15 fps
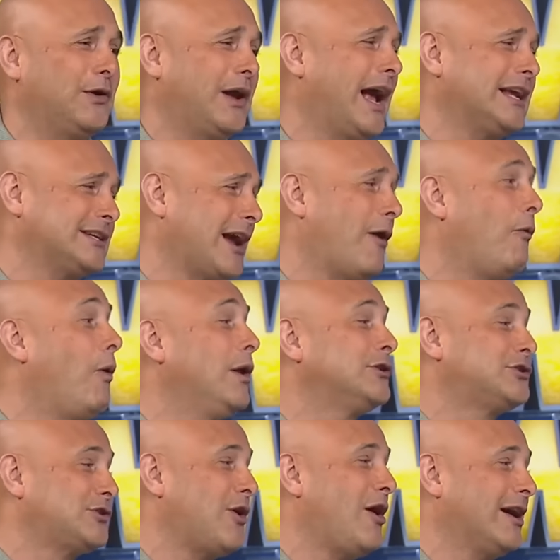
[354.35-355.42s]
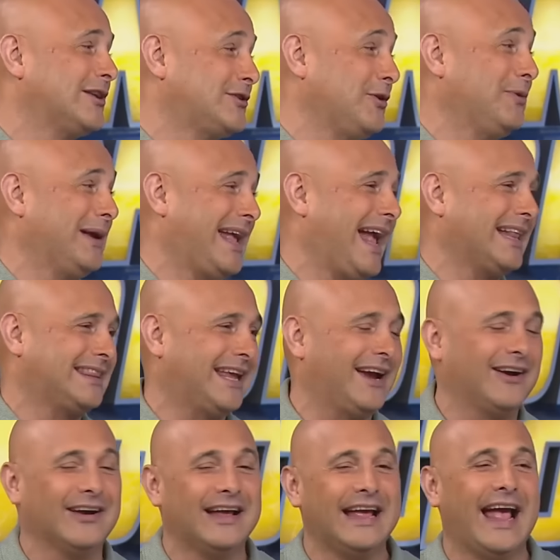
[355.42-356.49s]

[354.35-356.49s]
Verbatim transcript: you guys got one song until we get there.